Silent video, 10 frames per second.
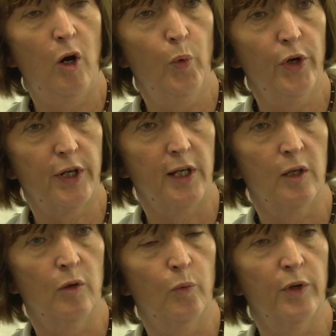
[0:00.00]
are
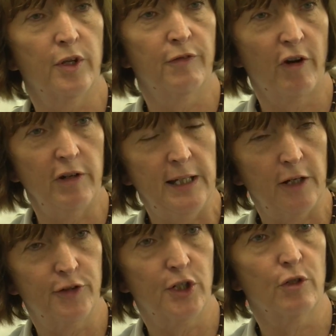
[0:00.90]
working with a very
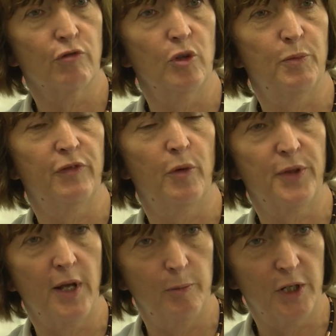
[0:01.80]
gifted group of
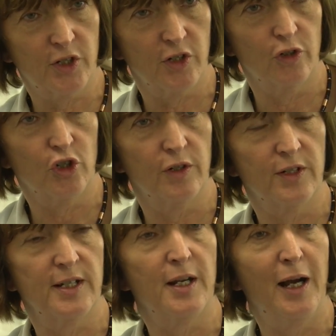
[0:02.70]
ophthalmic
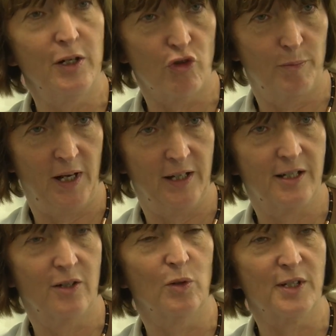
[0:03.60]
surgeons in
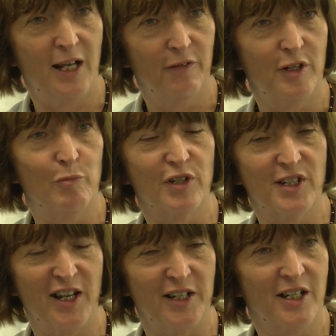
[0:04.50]
Hyderabad called L V
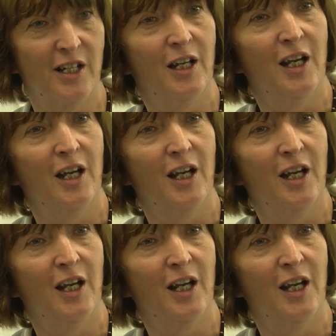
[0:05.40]
Prasad,